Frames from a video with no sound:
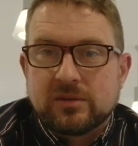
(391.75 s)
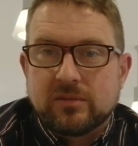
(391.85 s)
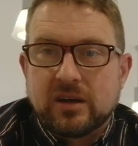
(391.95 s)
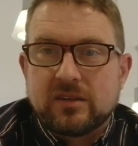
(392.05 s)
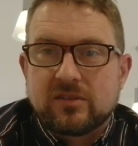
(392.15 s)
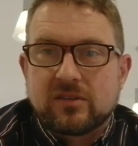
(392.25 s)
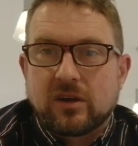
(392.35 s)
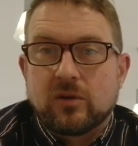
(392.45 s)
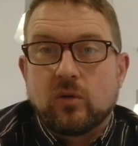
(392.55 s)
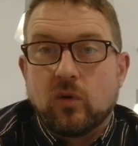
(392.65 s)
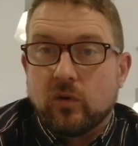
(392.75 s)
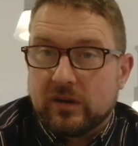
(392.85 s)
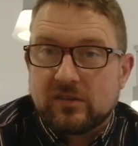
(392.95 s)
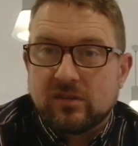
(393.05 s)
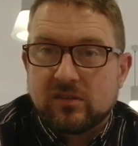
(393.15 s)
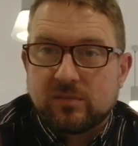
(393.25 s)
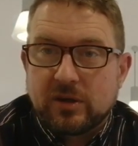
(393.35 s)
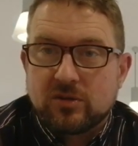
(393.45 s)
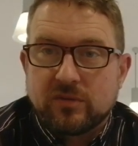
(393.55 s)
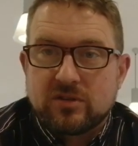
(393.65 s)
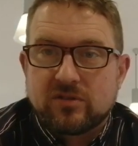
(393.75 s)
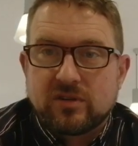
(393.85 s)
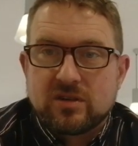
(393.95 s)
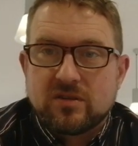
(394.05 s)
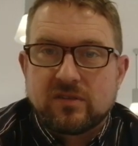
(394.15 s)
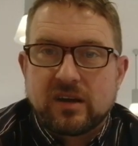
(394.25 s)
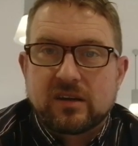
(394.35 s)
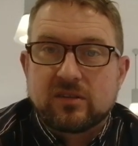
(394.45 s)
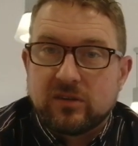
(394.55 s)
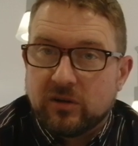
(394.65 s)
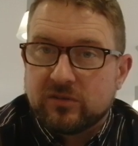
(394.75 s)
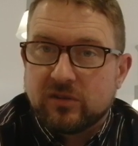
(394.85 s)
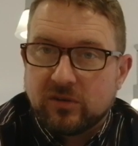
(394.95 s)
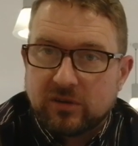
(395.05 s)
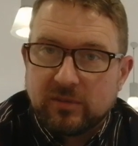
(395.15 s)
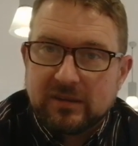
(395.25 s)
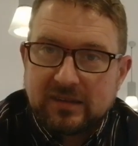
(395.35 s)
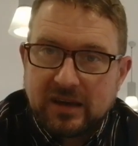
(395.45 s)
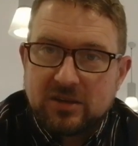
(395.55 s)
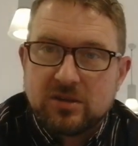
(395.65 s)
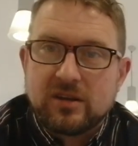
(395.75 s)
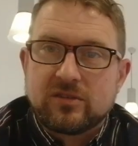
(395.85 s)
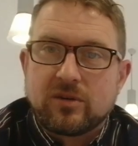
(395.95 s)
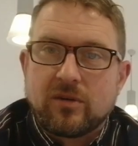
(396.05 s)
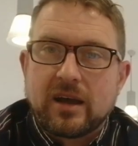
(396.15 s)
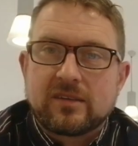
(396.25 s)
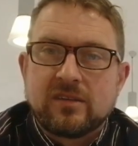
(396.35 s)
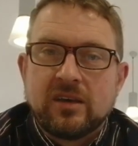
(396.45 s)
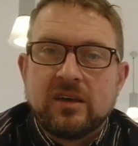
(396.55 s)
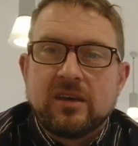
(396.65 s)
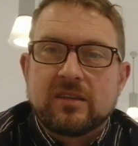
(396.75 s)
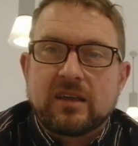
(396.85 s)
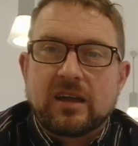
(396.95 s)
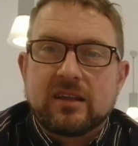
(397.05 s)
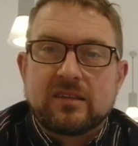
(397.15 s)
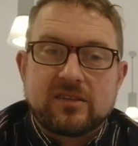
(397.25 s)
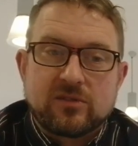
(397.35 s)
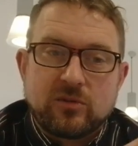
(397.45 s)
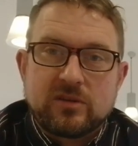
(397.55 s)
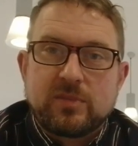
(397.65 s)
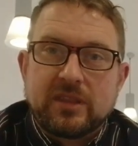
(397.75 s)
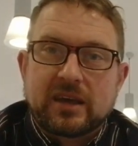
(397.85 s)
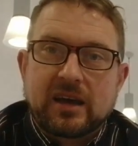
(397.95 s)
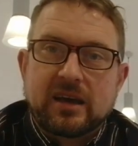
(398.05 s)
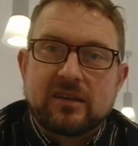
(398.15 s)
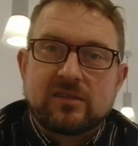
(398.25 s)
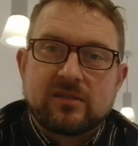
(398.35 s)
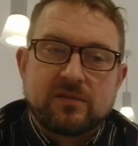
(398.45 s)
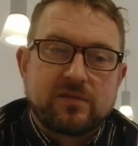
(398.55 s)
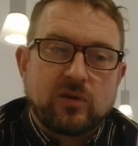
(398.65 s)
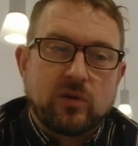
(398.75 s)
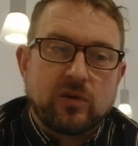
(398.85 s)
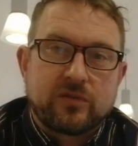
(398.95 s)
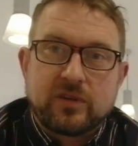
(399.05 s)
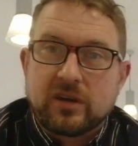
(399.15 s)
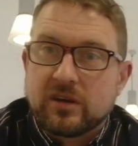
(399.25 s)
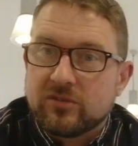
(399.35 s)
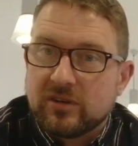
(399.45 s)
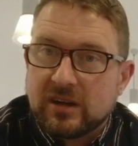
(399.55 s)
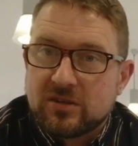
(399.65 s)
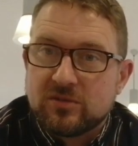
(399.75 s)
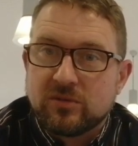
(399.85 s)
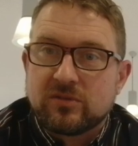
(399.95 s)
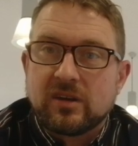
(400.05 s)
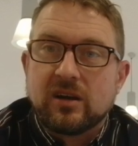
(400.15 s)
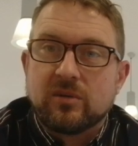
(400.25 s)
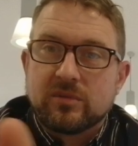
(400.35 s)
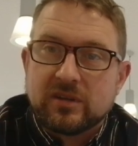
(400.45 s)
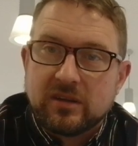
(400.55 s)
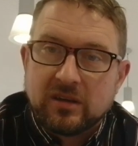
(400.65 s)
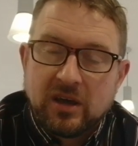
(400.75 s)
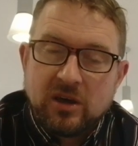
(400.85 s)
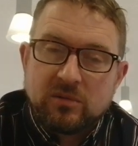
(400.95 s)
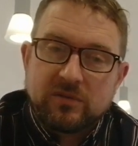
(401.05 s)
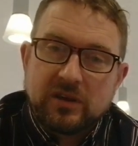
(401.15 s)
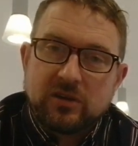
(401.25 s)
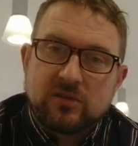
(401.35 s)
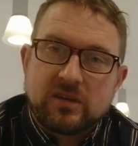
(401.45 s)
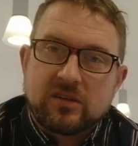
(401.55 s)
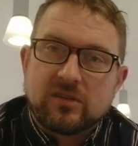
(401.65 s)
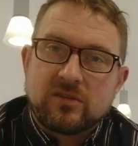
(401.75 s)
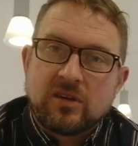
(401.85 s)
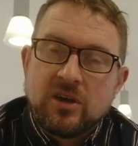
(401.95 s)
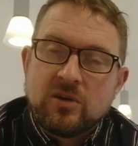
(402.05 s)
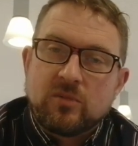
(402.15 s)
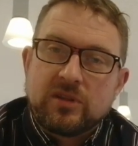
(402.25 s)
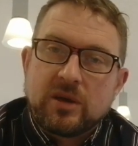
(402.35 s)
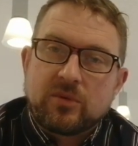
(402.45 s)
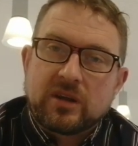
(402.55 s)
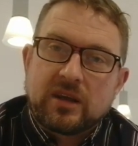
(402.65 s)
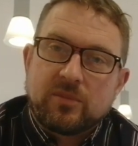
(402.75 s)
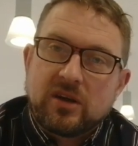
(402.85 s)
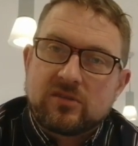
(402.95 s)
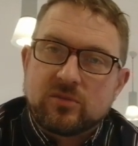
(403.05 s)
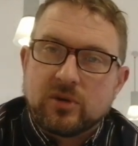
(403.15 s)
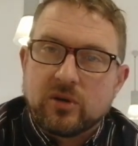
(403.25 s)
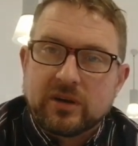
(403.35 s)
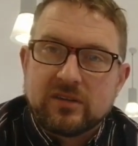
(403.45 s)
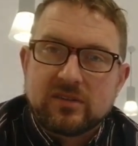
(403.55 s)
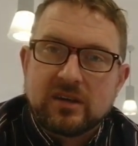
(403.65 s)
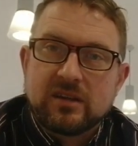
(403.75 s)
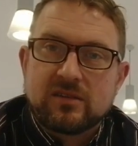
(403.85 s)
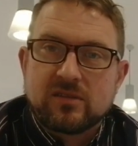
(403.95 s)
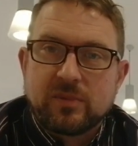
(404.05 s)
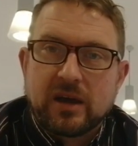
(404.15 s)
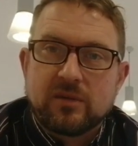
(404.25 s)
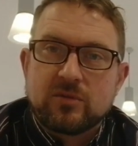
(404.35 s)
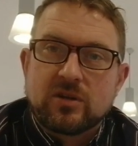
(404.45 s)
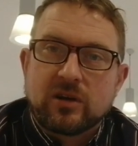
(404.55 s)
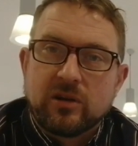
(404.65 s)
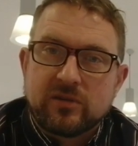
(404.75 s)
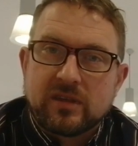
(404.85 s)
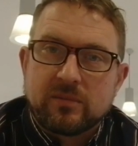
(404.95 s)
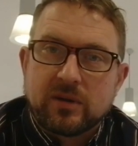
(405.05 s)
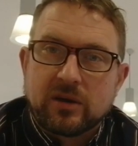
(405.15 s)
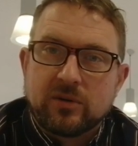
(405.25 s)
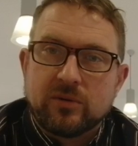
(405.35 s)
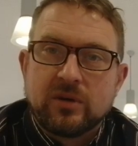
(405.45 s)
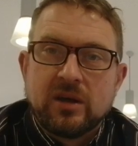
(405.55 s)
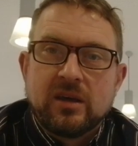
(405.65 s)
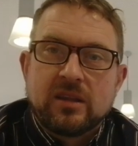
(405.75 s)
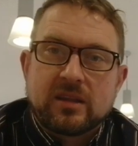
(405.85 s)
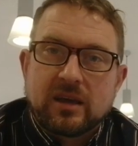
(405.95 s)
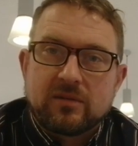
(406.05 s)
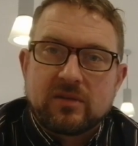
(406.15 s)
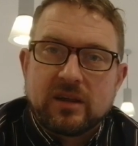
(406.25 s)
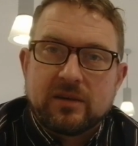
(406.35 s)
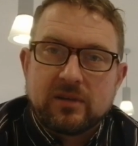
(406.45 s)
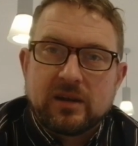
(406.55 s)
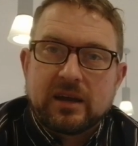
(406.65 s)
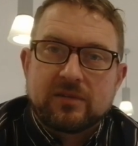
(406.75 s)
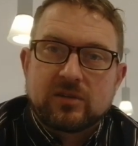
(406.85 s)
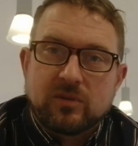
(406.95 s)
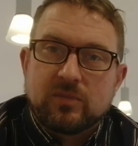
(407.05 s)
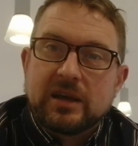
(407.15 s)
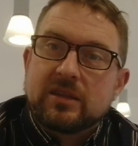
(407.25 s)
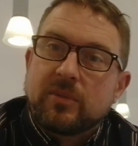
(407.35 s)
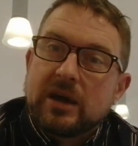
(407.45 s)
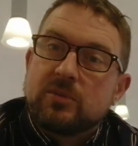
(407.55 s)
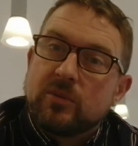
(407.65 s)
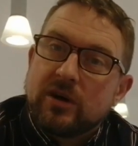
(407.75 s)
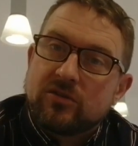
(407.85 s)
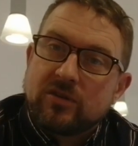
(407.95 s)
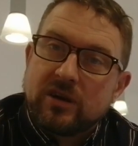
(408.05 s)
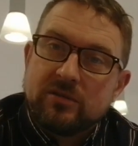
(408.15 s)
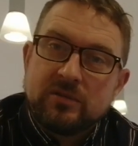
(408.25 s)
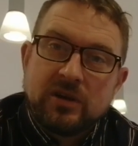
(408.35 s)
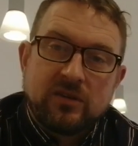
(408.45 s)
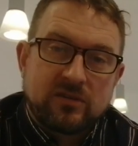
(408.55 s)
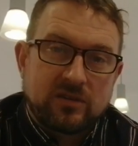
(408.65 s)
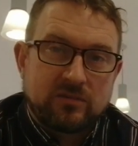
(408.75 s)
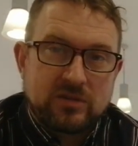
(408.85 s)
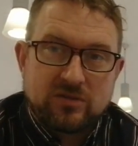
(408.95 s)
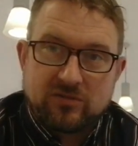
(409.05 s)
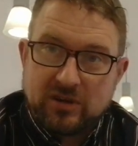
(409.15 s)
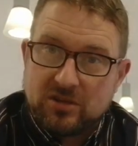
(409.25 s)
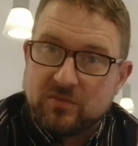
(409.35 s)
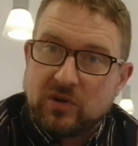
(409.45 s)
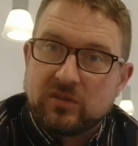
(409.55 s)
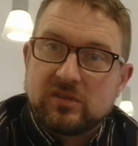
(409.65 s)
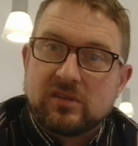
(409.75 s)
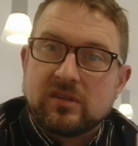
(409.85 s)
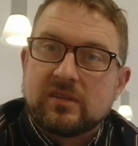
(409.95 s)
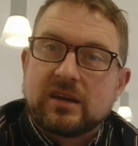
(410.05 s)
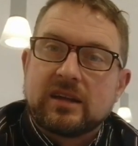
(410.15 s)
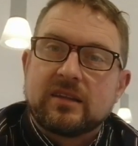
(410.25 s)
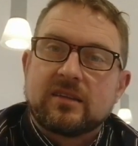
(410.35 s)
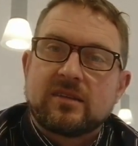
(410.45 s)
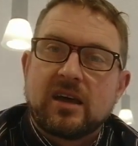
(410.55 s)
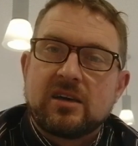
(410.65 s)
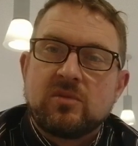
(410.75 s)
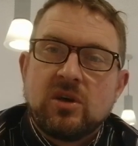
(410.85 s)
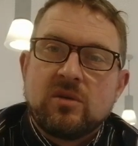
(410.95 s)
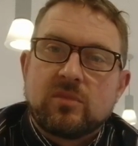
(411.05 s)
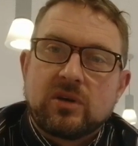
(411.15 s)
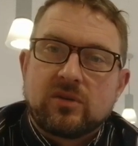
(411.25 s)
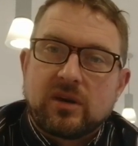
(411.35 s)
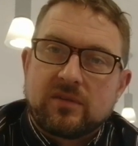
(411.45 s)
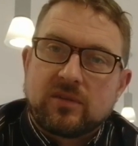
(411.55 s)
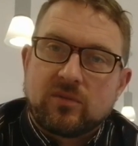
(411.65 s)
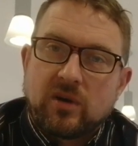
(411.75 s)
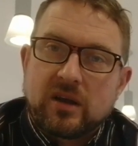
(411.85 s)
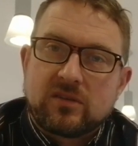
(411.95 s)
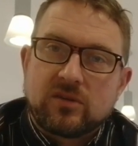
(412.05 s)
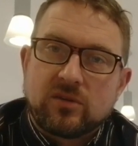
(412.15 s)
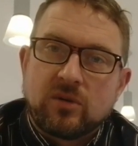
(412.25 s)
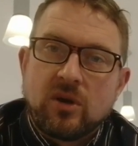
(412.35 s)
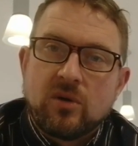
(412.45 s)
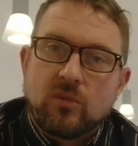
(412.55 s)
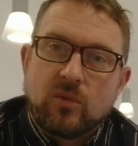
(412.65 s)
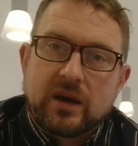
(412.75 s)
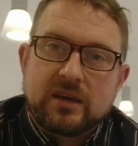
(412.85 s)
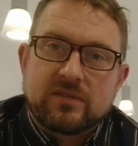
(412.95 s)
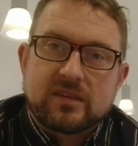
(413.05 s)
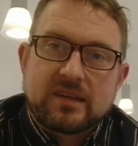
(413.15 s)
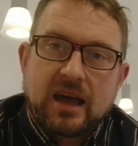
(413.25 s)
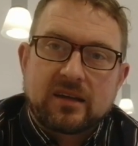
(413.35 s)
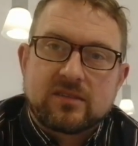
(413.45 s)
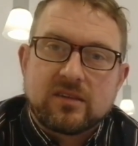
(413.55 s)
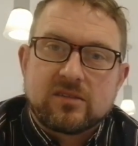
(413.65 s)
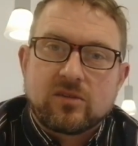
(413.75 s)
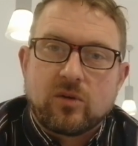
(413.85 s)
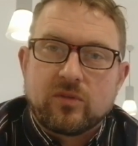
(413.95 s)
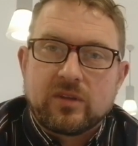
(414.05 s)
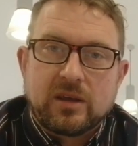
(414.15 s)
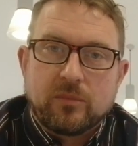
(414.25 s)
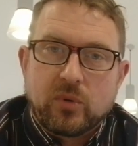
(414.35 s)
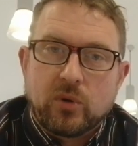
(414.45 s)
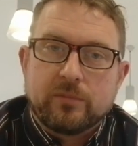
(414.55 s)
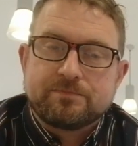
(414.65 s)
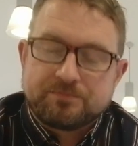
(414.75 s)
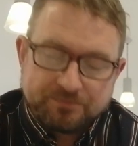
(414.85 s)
All right, so always special registrations tax, as long as the documentation is correct. Then this has always been the case for third country nationals, along with EU citizens, when they're bringing their personal belongings into Spain, which includes their vehicle. They evidently have to complete the paperwork trail, so the registration process is exactly the same, but you do have the right to waive the taxes on the import.